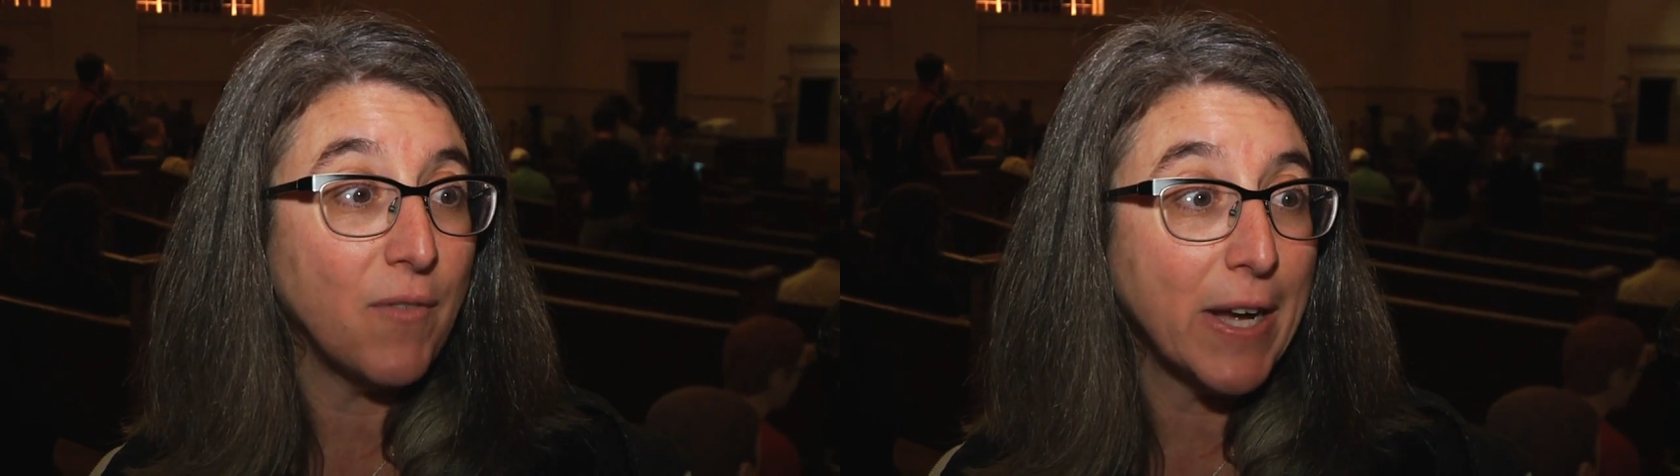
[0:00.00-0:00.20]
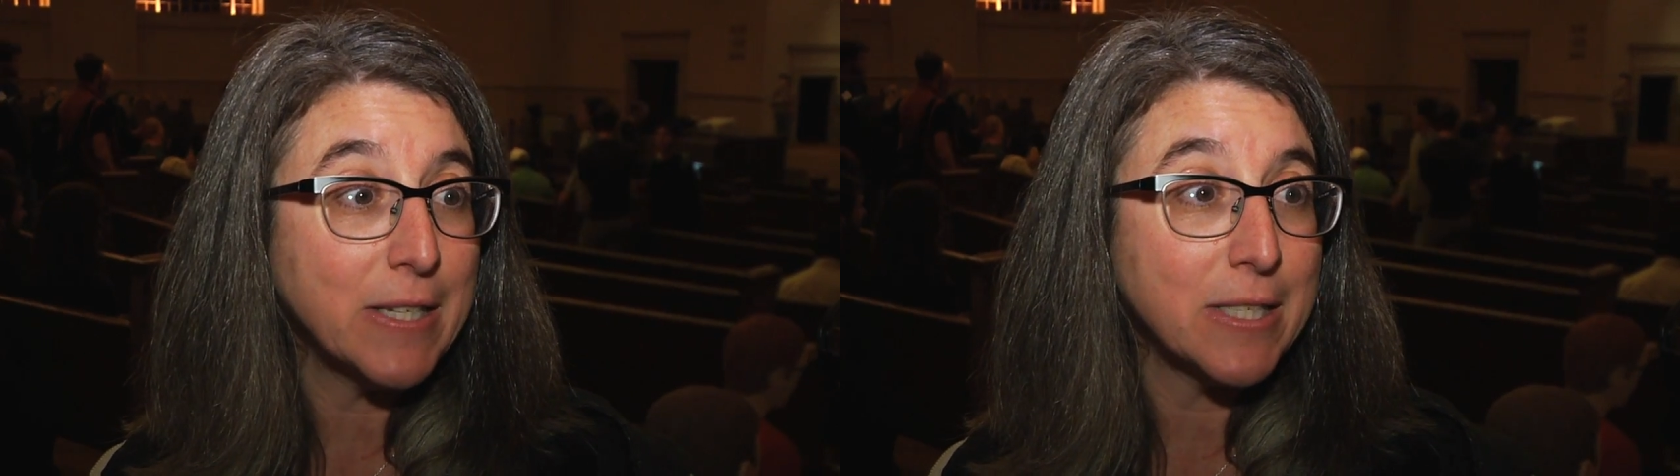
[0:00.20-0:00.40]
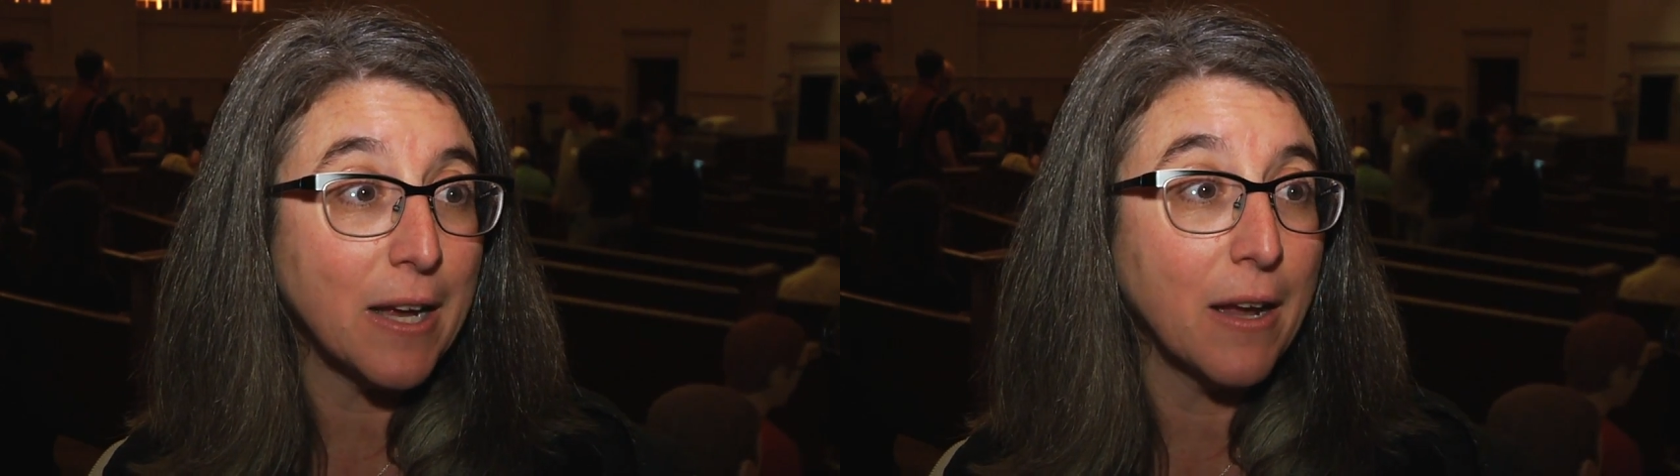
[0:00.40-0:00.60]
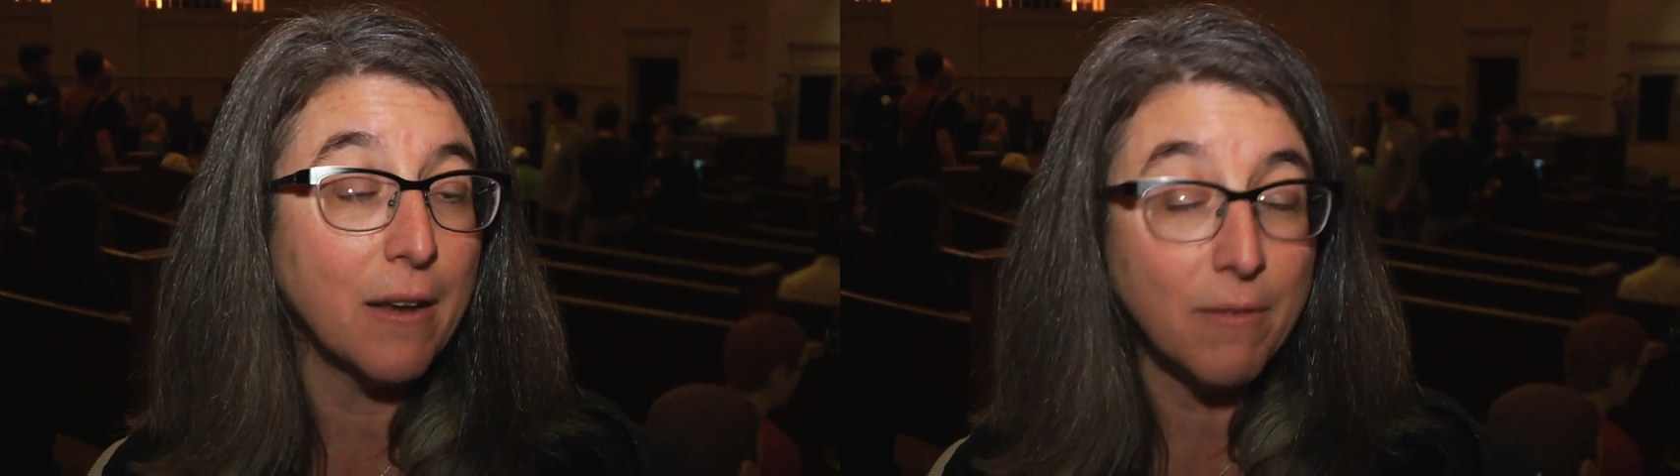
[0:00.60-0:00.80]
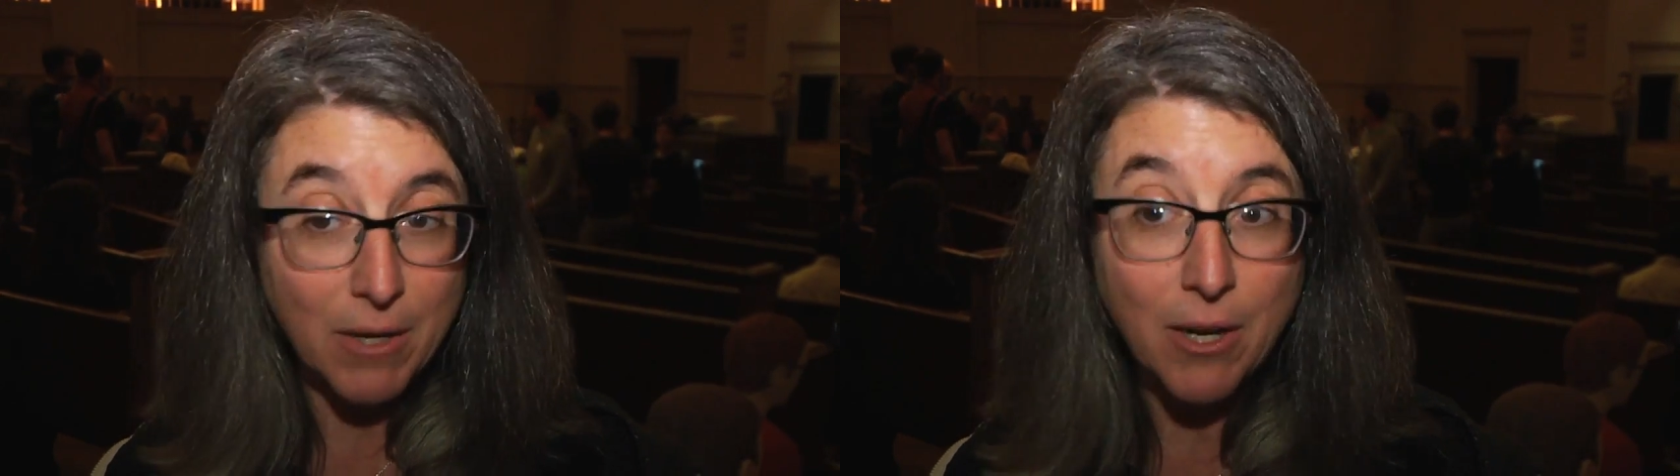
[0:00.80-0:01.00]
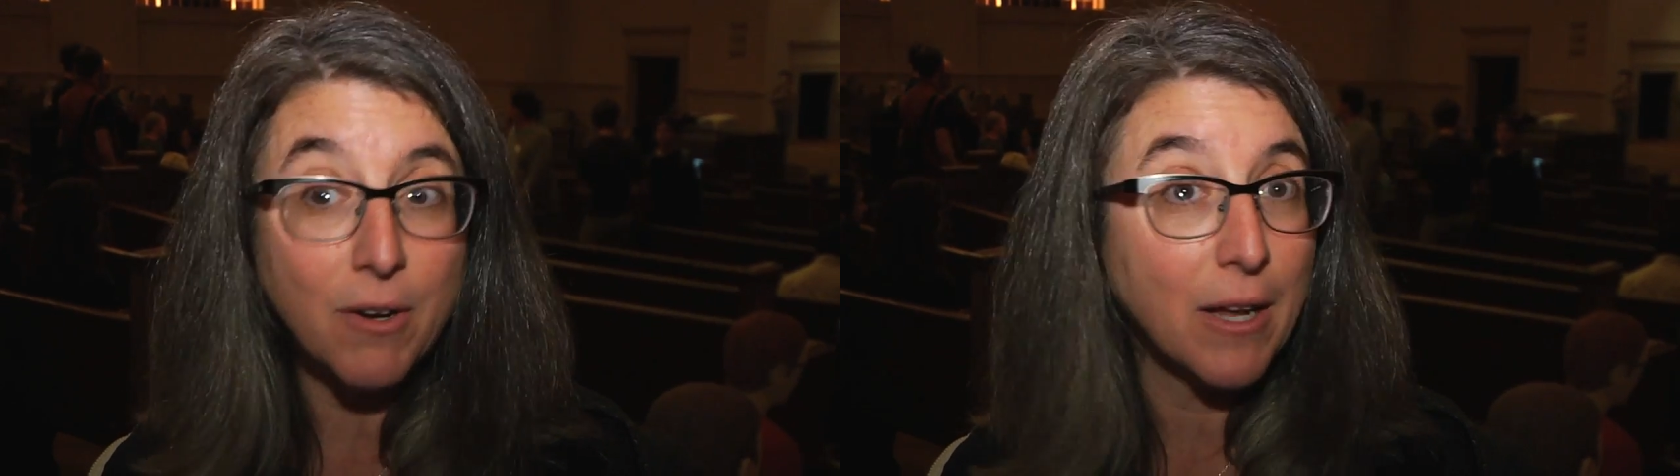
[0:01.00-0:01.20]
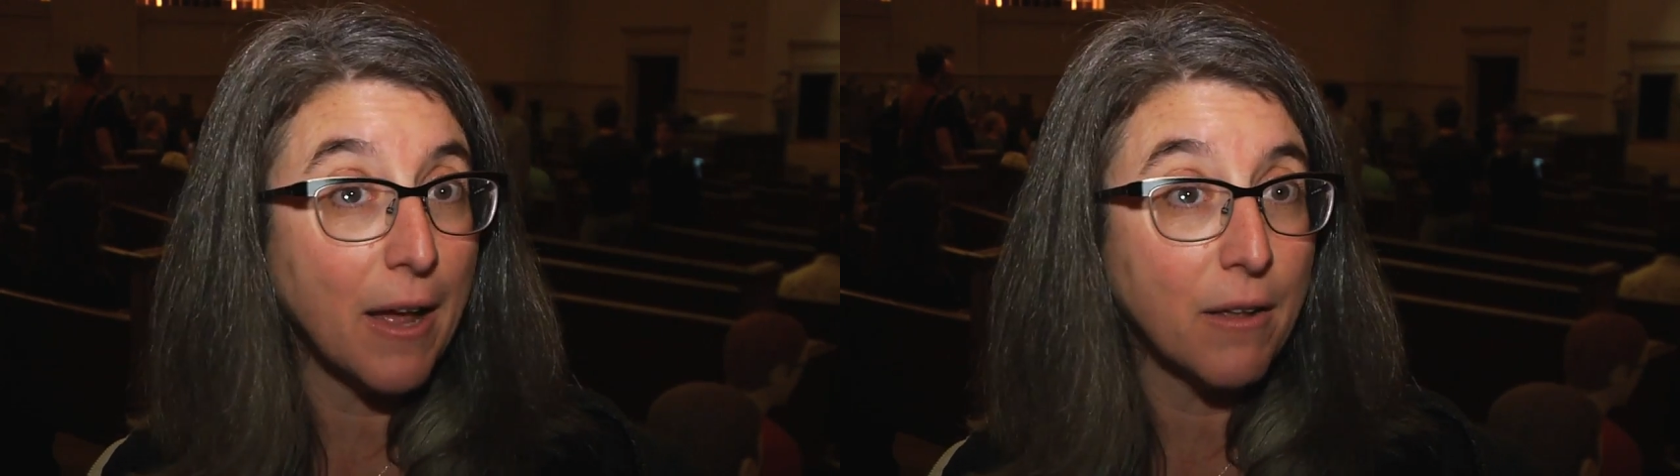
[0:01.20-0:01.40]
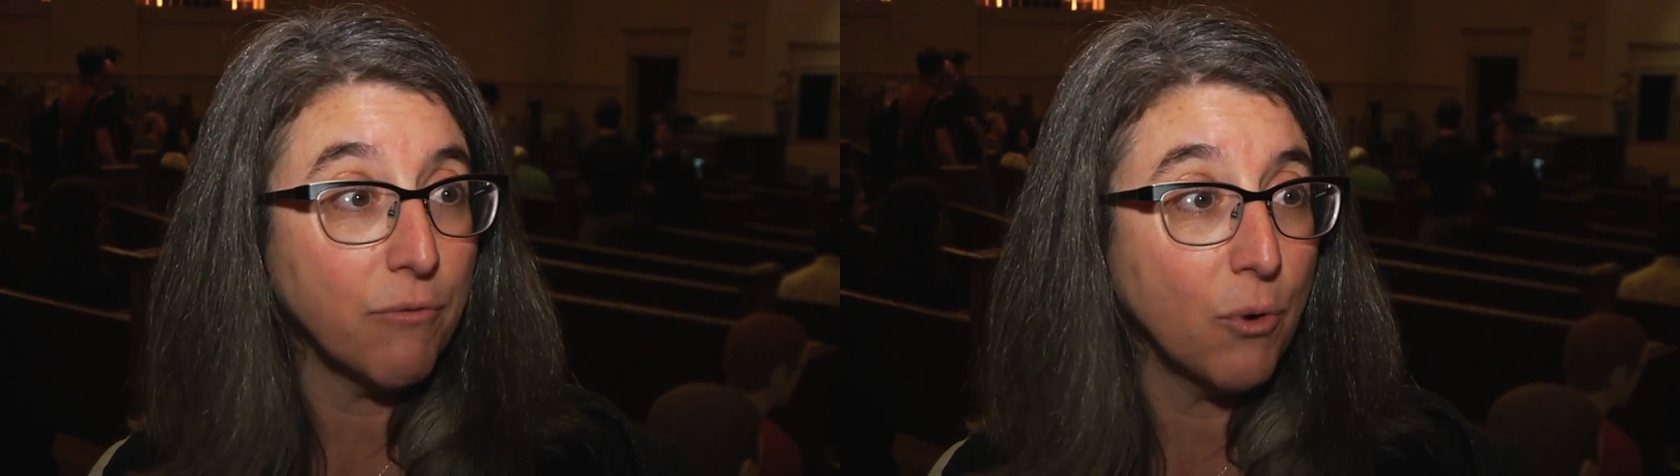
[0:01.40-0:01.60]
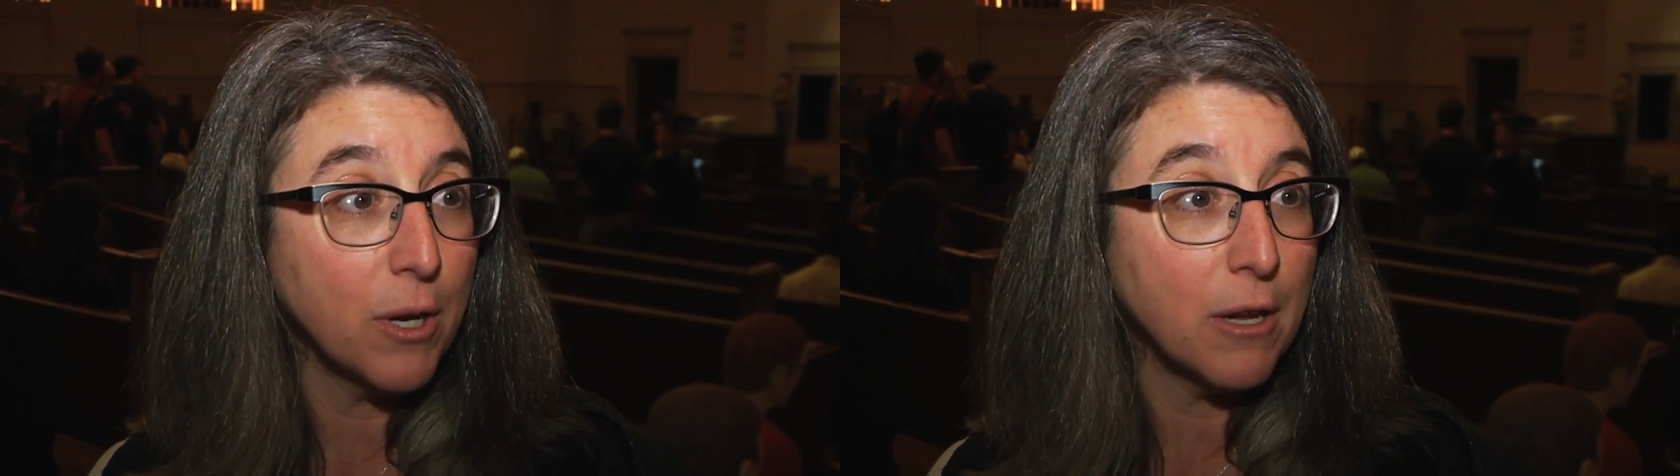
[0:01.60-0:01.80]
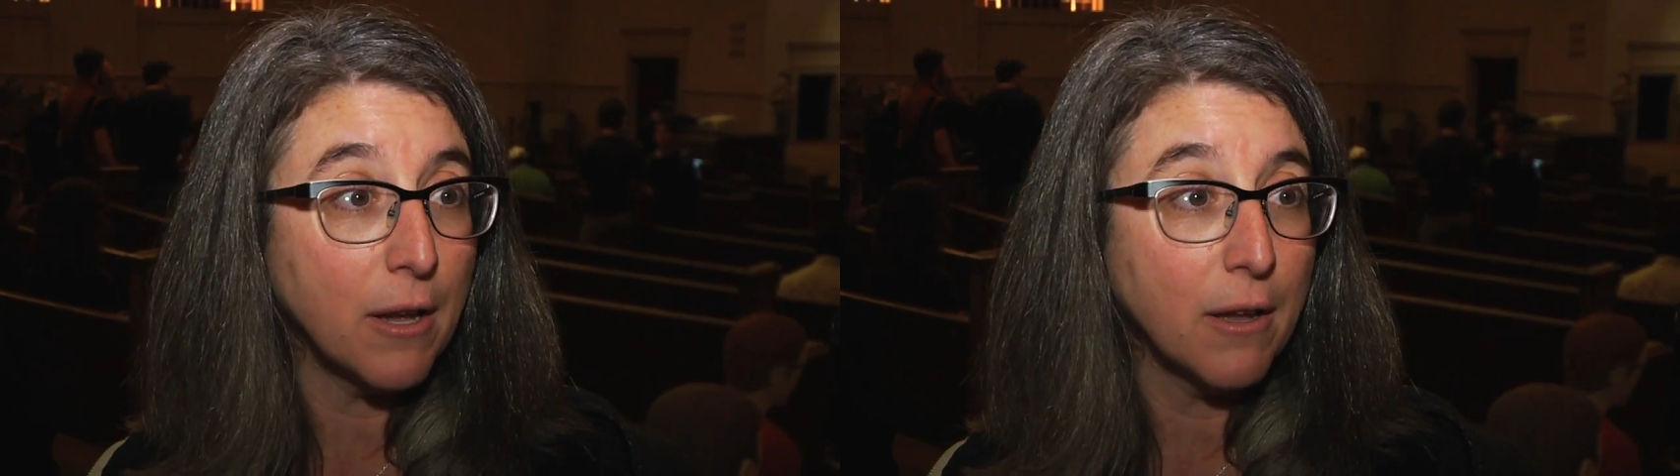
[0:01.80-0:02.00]
Feinstein here in
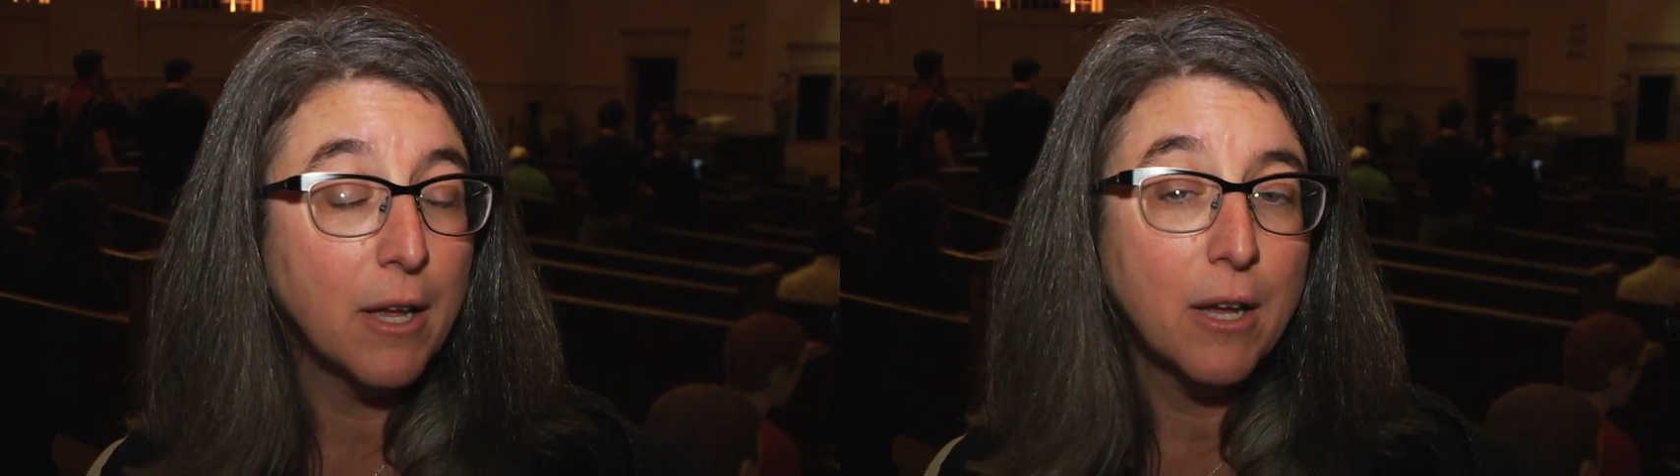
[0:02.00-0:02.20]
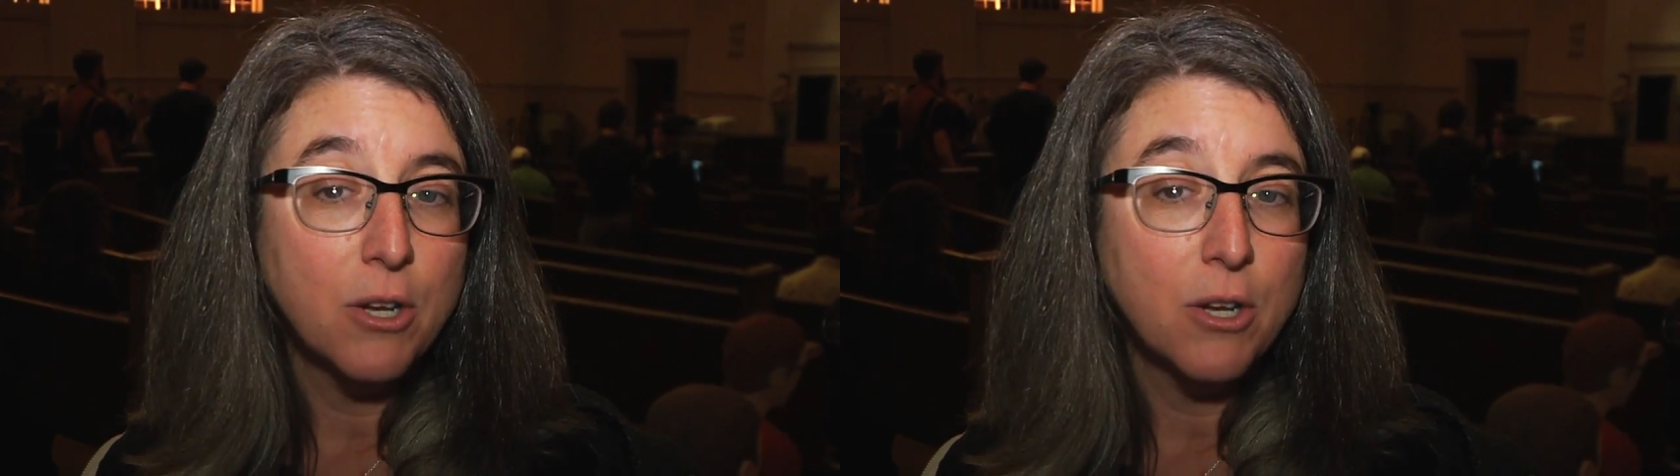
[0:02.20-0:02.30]
California